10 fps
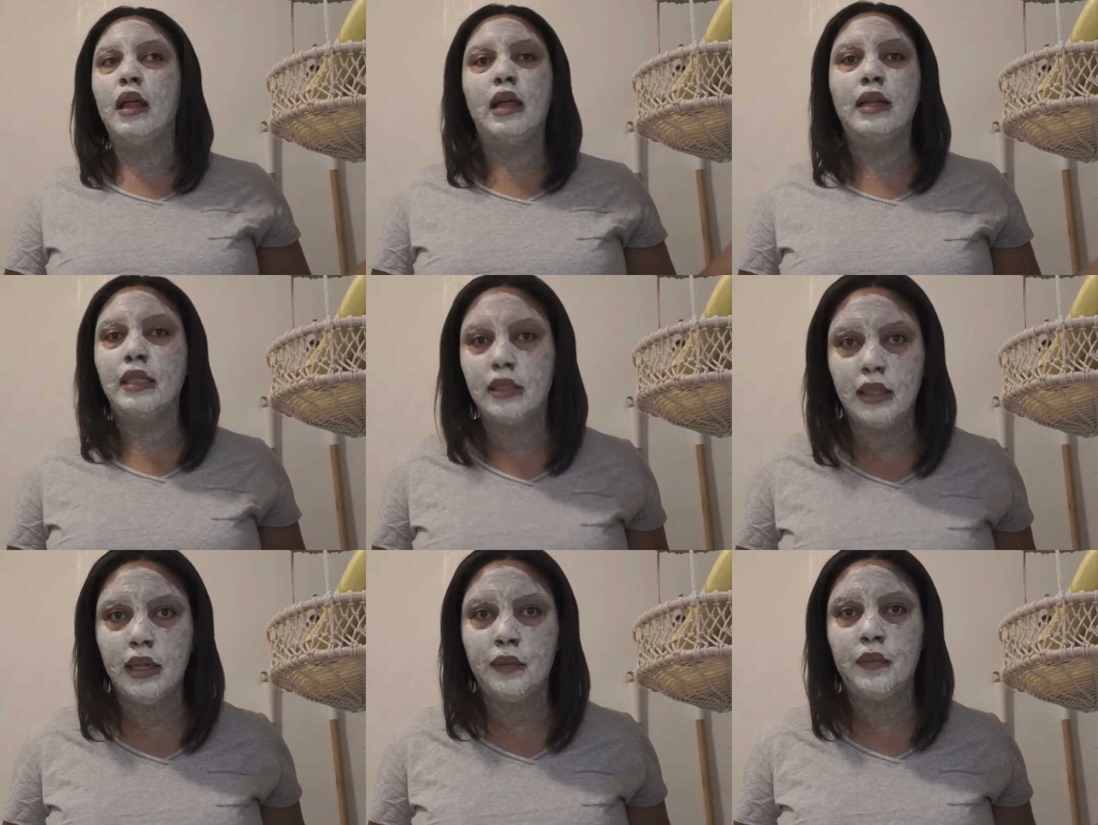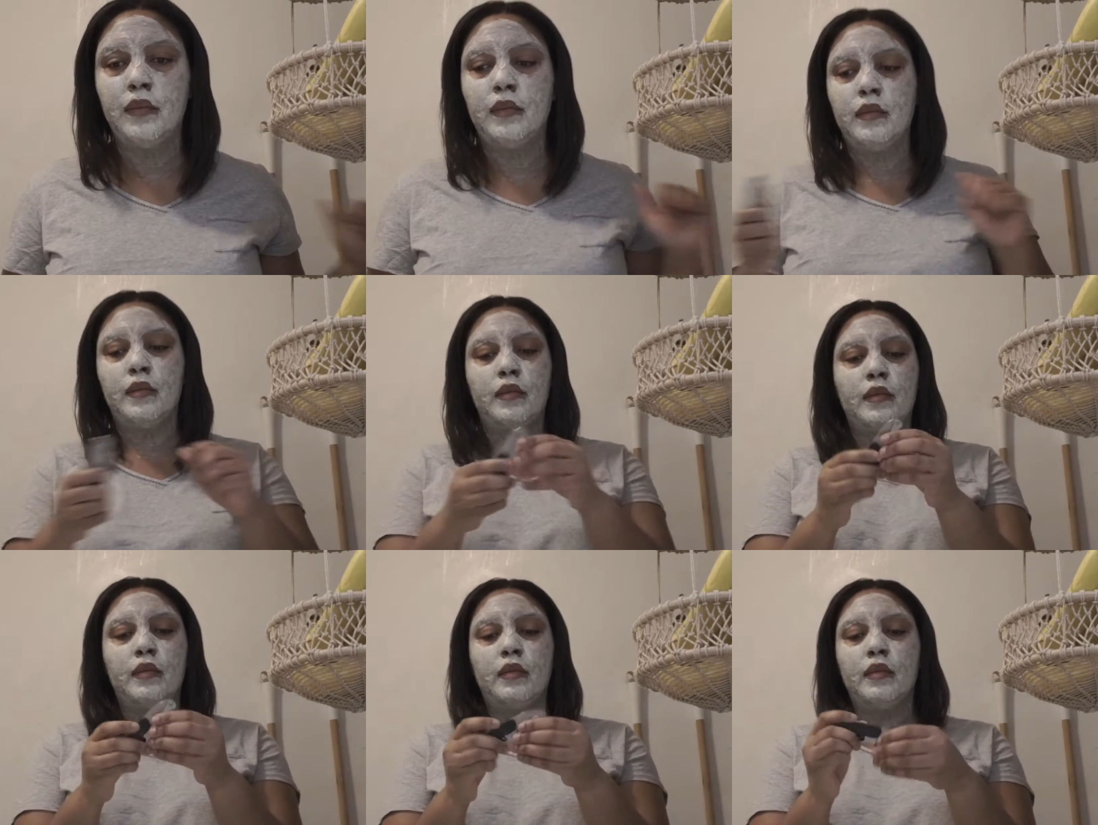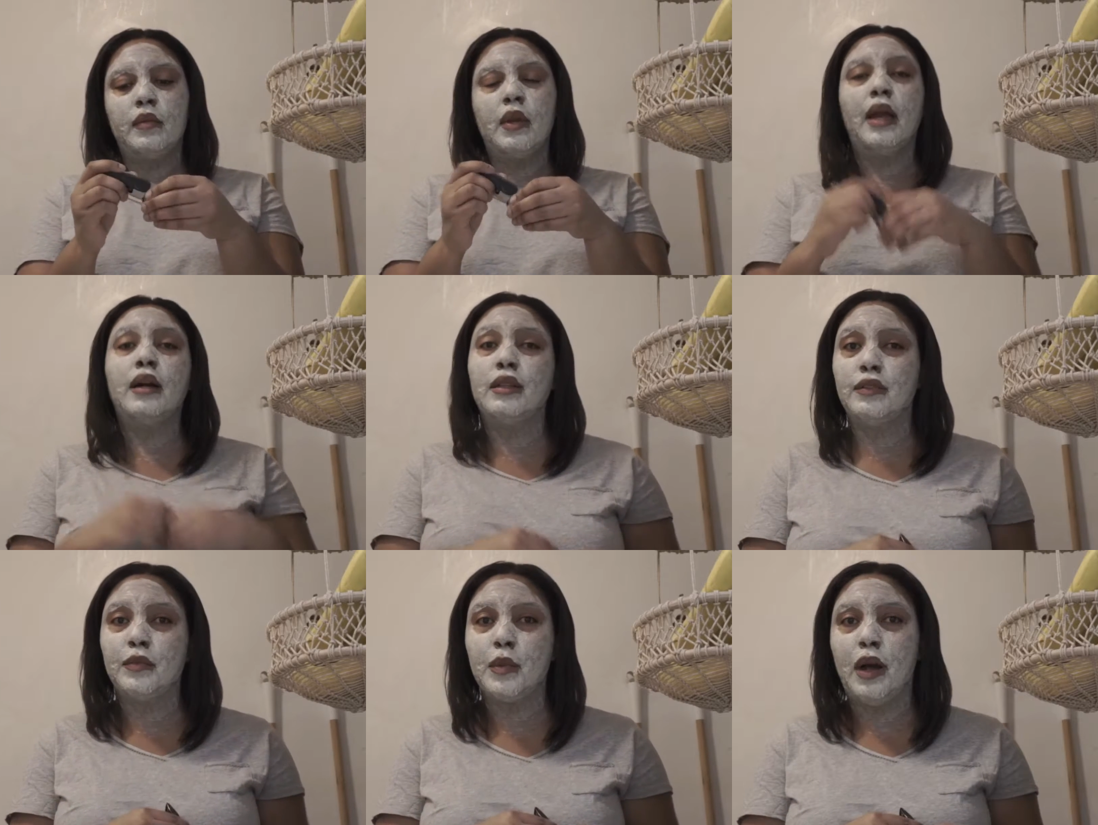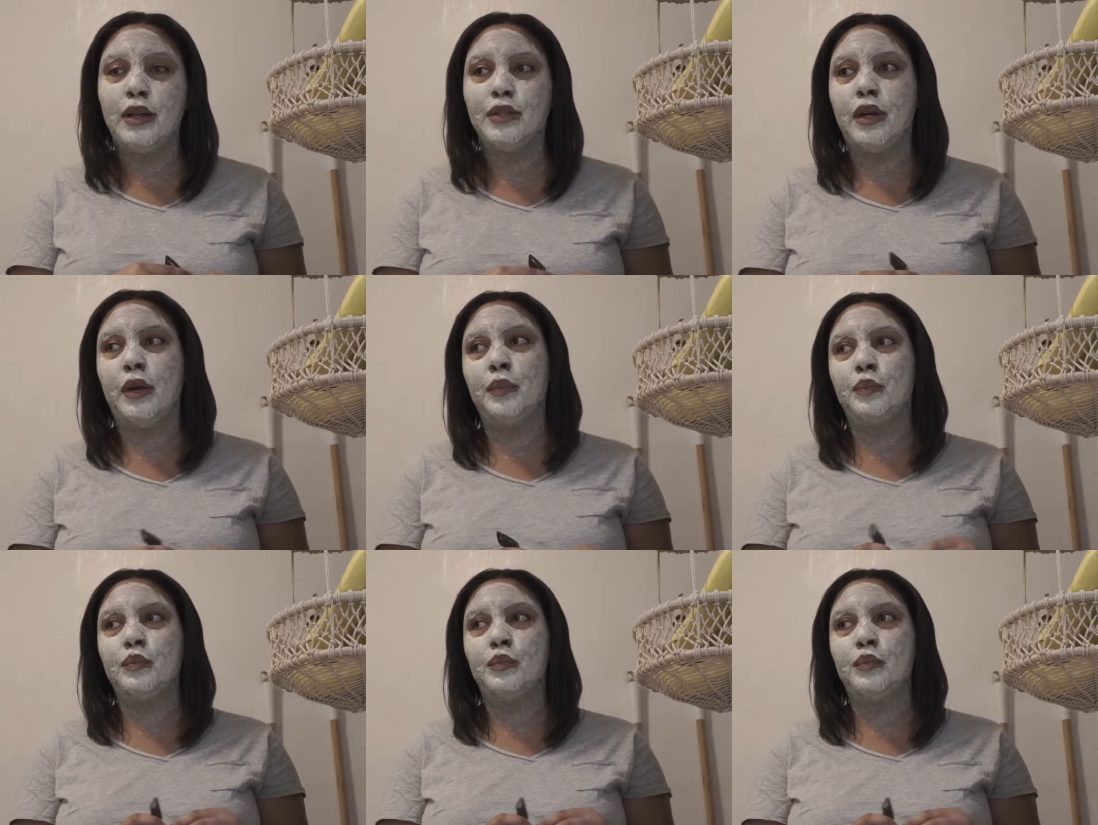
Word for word: And that's a tea. I got them from Costco.